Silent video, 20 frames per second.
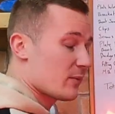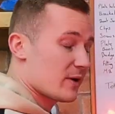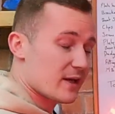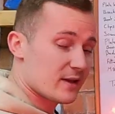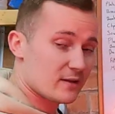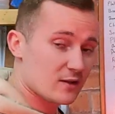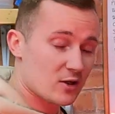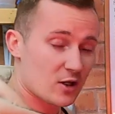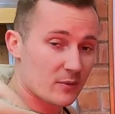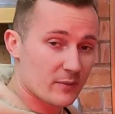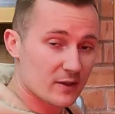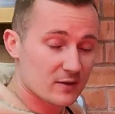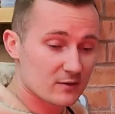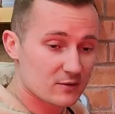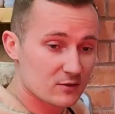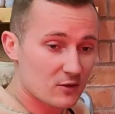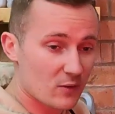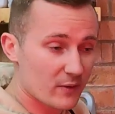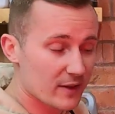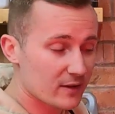comment in the
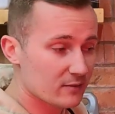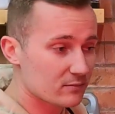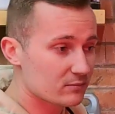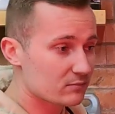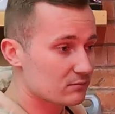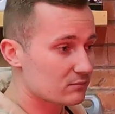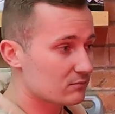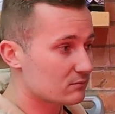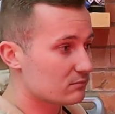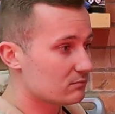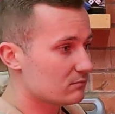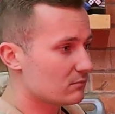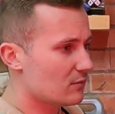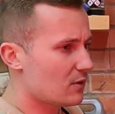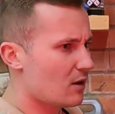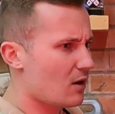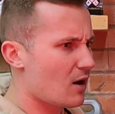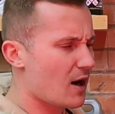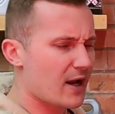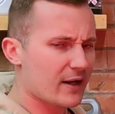comments going,
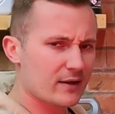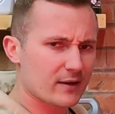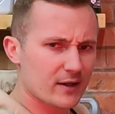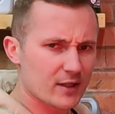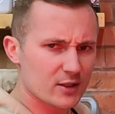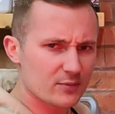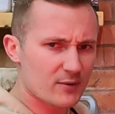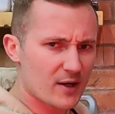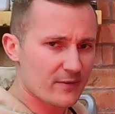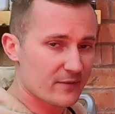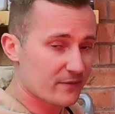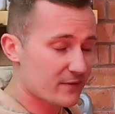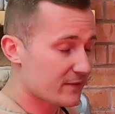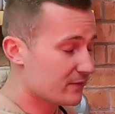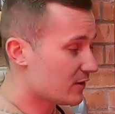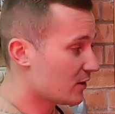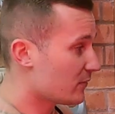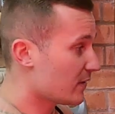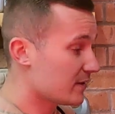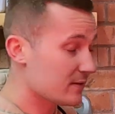oh, I can get it sprayed for
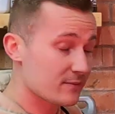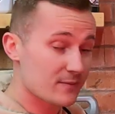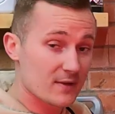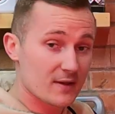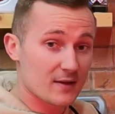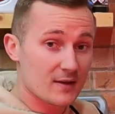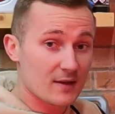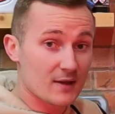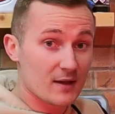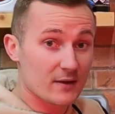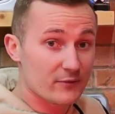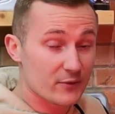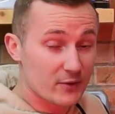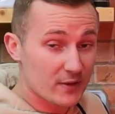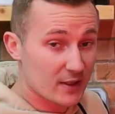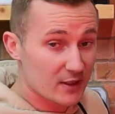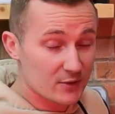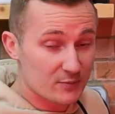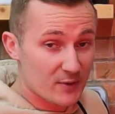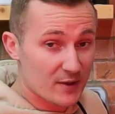50 quid. If you
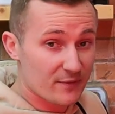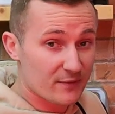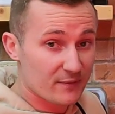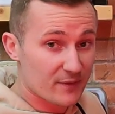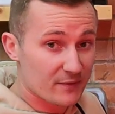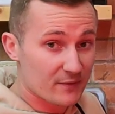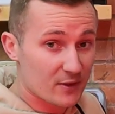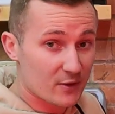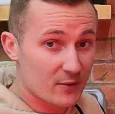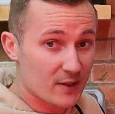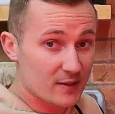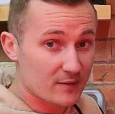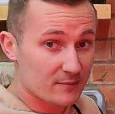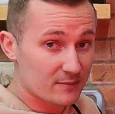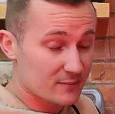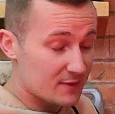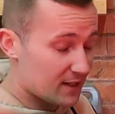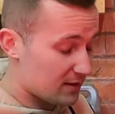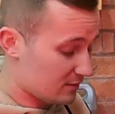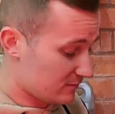can get it sprayed for 50
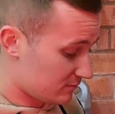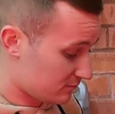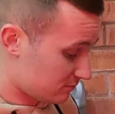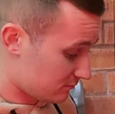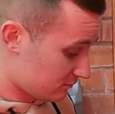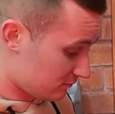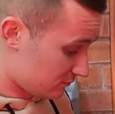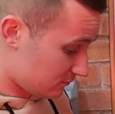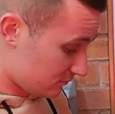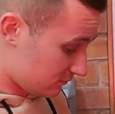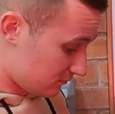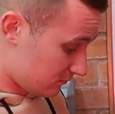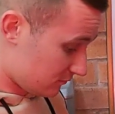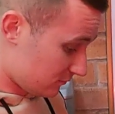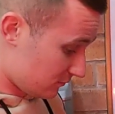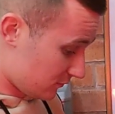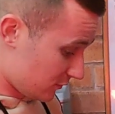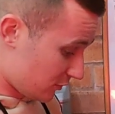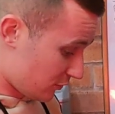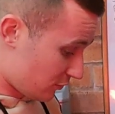quid, then
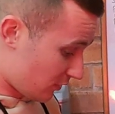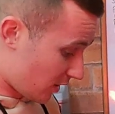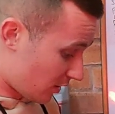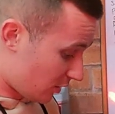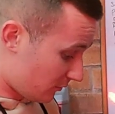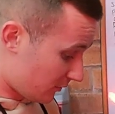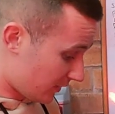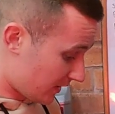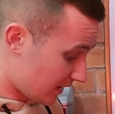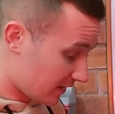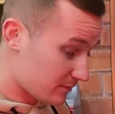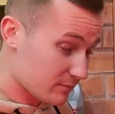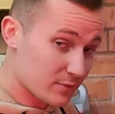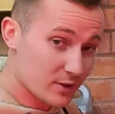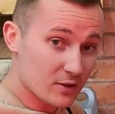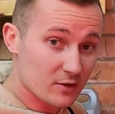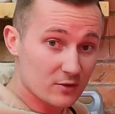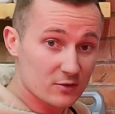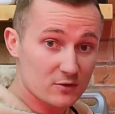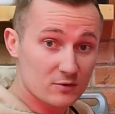you crack on with that,
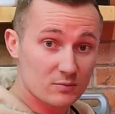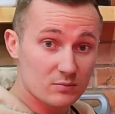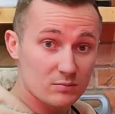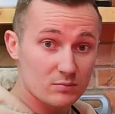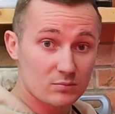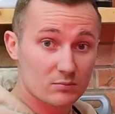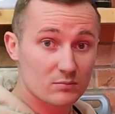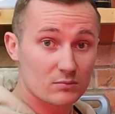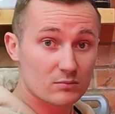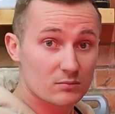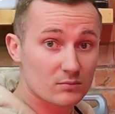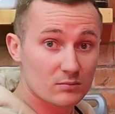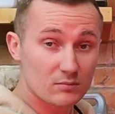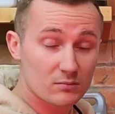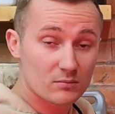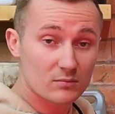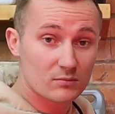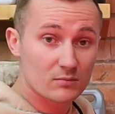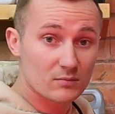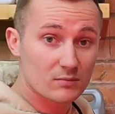because
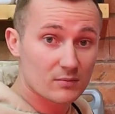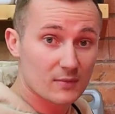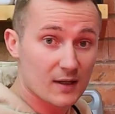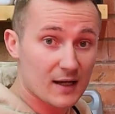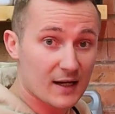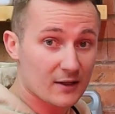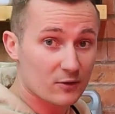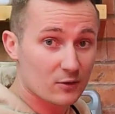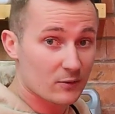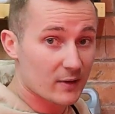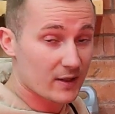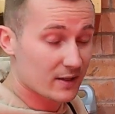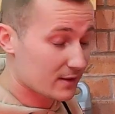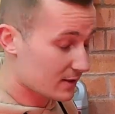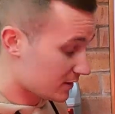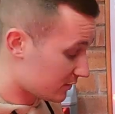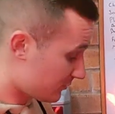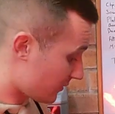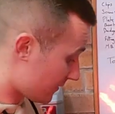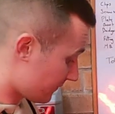I don't know how you can get it